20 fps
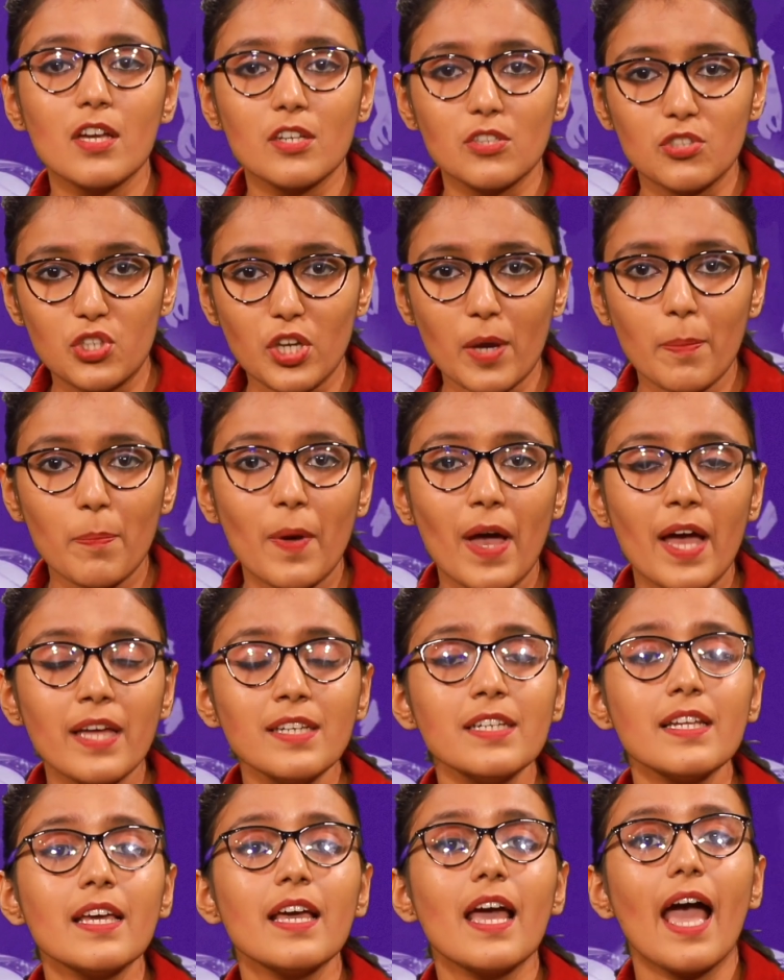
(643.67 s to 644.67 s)
Japan
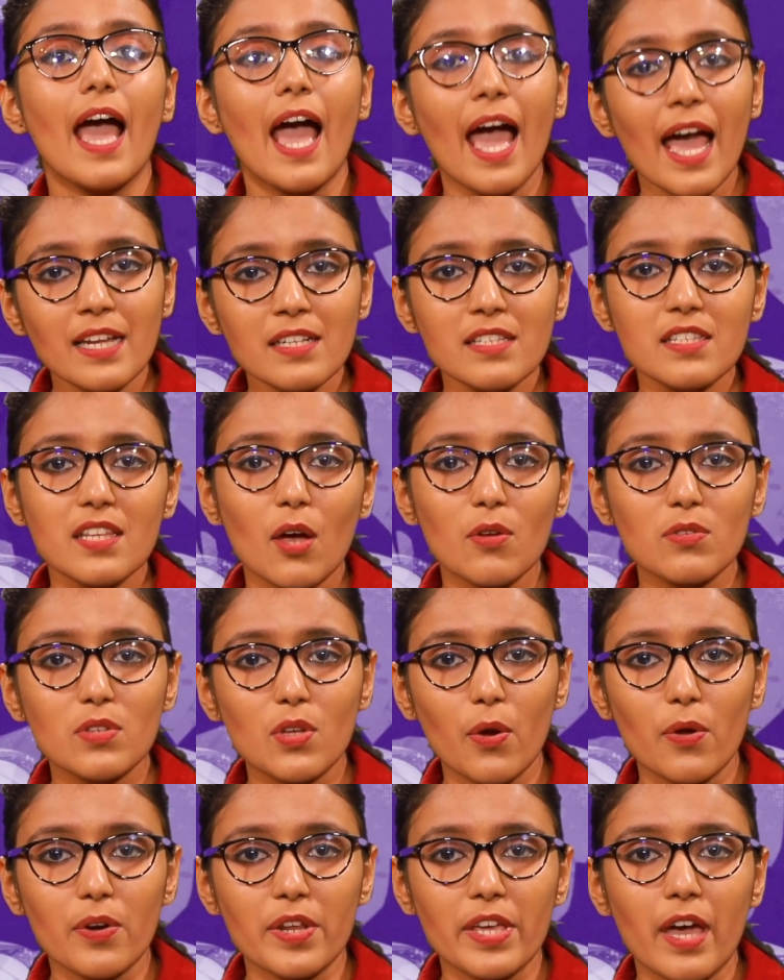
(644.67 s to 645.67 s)
and South
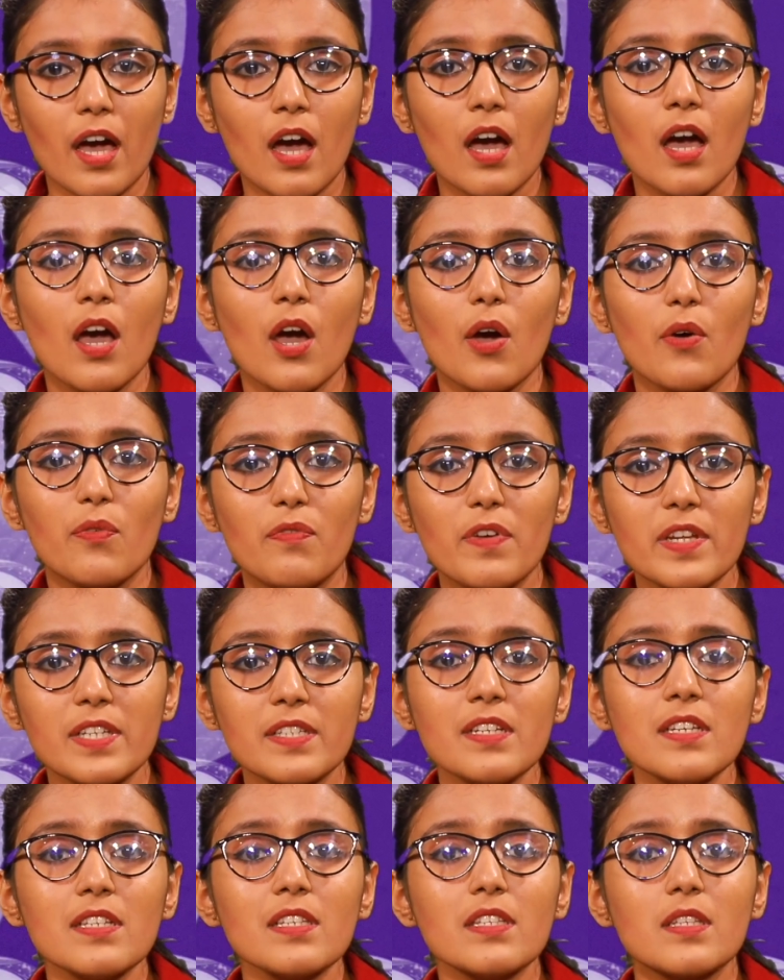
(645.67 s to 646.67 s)
Korea,
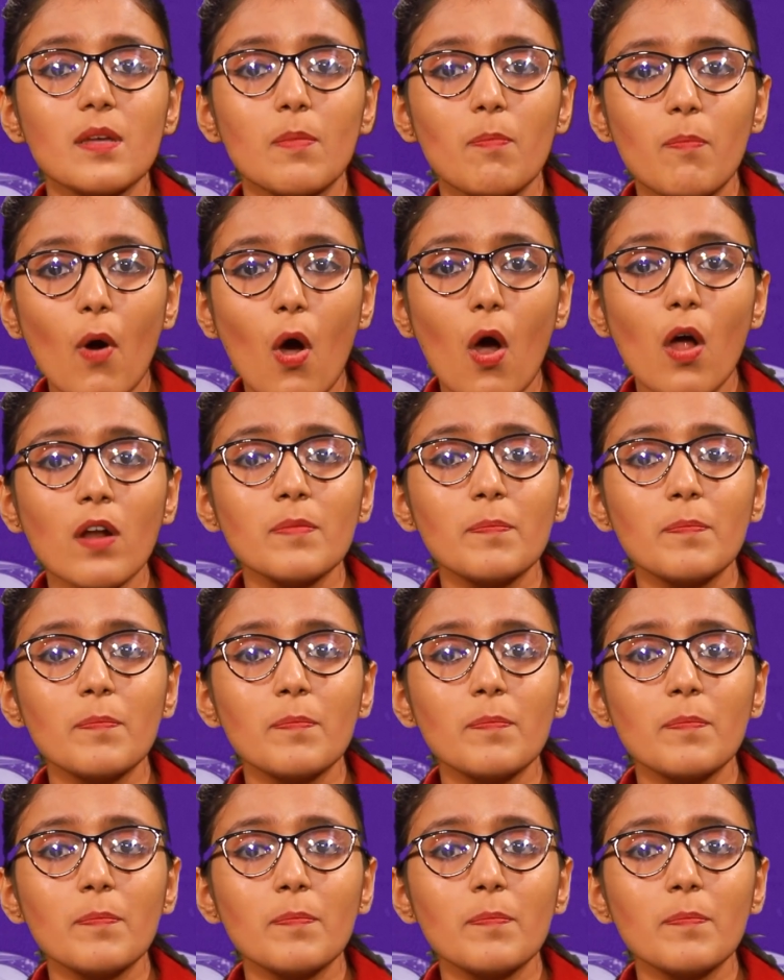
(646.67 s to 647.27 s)
witnessed the ball